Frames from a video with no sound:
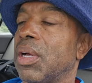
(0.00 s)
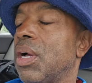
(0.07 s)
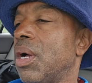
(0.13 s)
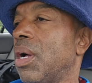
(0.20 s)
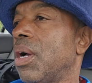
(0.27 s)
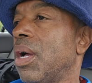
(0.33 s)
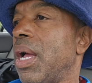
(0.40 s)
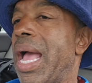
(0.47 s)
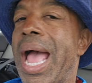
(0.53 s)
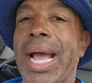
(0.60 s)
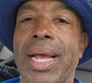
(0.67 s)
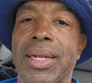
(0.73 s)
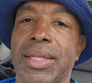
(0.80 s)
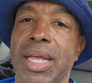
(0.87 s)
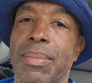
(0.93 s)
uh,
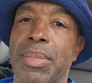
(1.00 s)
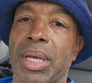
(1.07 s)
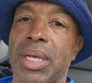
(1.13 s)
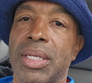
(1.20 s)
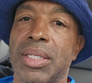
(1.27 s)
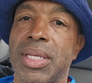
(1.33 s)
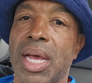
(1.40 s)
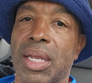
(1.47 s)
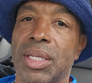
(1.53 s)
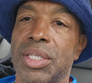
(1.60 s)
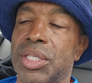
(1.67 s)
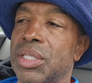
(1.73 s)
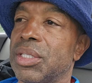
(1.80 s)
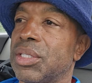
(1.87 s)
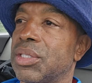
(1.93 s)
academic
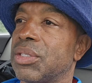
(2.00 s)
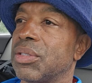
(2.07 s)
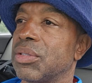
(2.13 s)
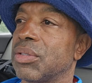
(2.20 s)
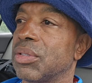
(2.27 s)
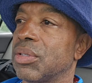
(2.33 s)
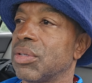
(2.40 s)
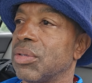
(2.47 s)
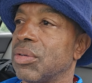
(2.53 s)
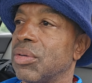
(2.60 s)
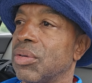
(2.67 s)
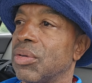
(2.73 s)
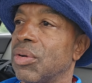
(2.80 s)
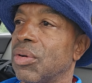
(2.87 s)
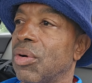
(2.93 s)
intelligence,
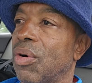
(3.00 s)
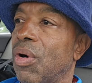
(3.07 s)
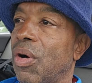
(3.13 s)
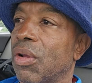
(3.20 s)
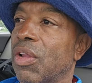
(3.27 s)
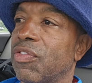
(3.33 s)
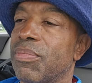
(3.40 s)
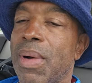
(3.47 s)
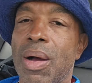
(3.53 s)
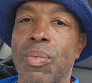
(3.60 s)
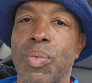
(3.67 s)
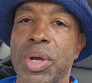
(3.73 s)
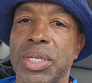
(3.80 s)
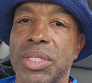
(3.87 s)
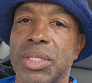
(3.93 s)
all of my
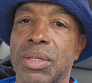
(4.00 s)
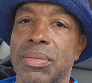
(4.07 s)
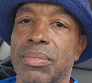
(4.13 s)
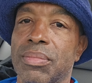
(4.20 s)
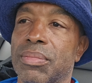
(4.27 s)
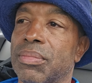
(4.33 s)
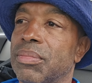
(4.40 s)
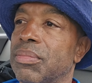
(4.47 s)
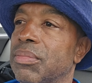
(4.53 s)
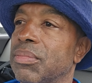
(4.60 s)
wisdom,